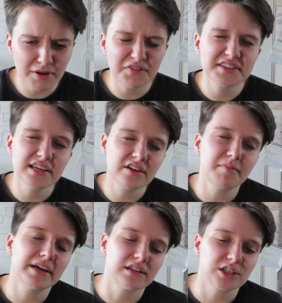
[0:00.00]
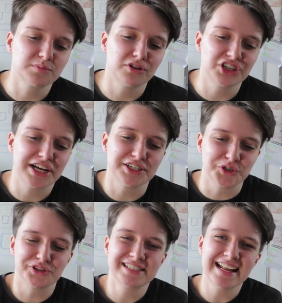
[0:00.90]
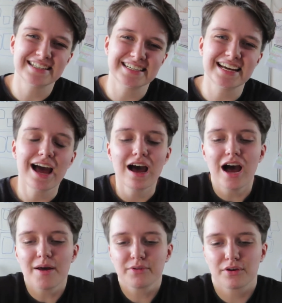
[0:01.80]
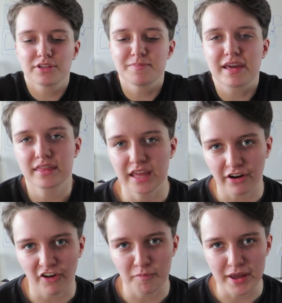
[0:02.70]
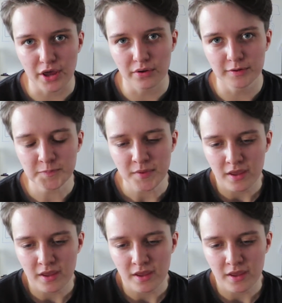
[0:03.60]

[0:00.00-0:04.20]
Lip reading: But for the sake of my English project and your sanity, I'm going to make a theory of my own.